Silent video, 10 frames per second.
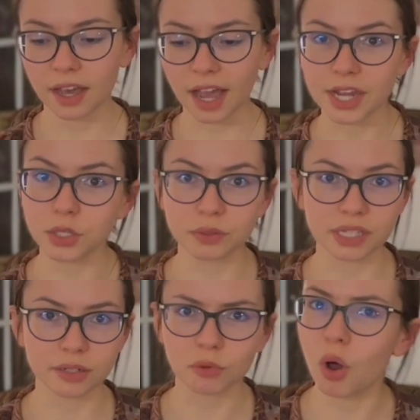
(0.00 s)
I use
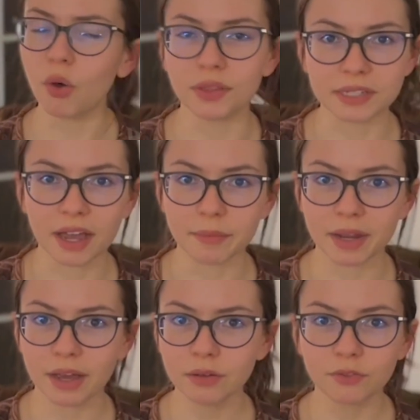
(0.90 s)
it all the time
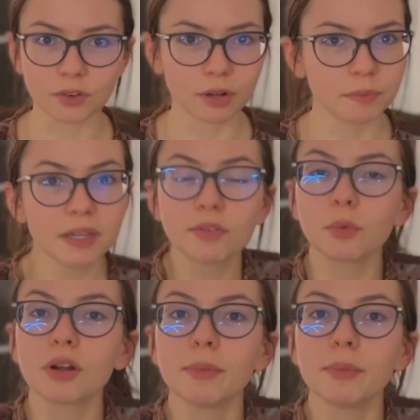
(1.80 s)
now for even more